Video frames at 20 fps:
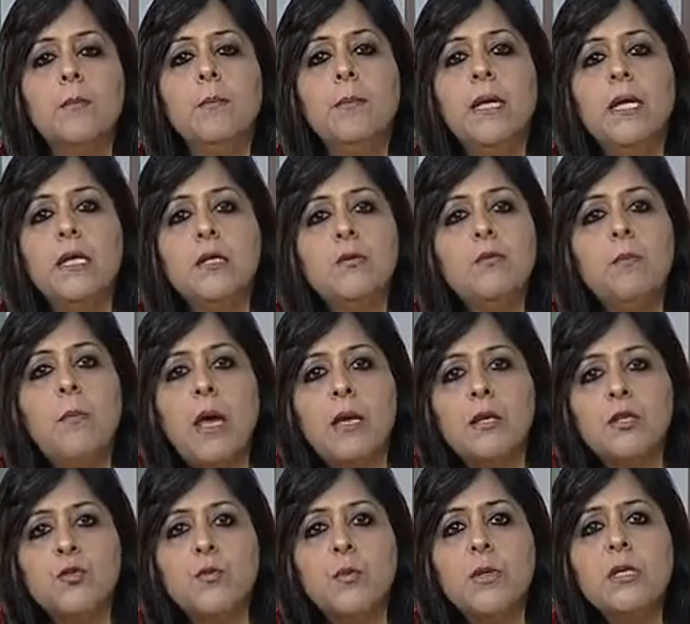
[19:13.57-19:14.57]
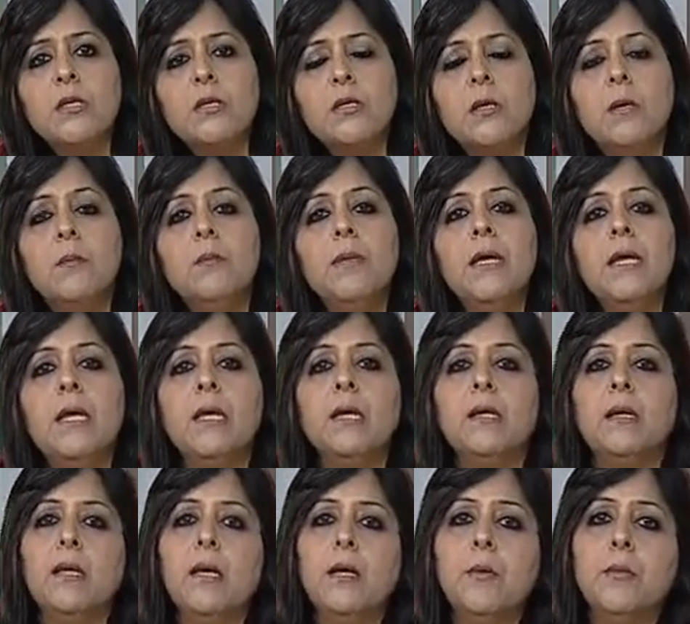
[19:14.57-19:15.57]
be it management, be
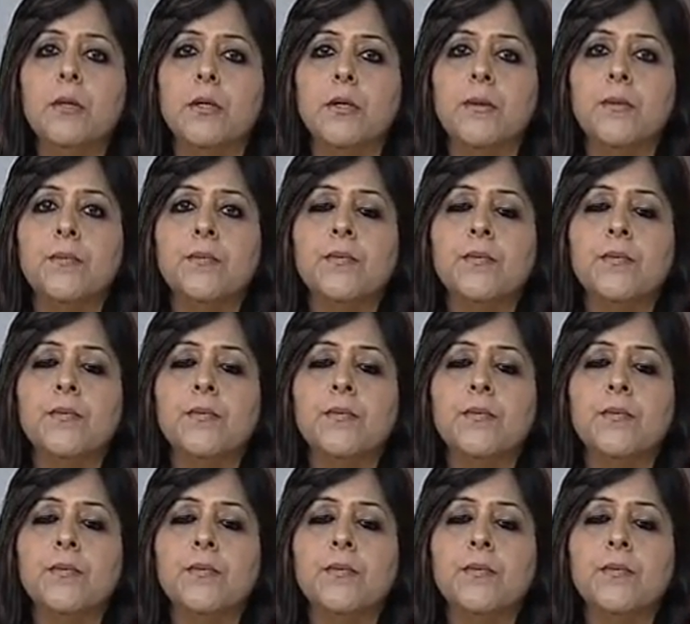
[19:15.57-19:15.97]
it labor.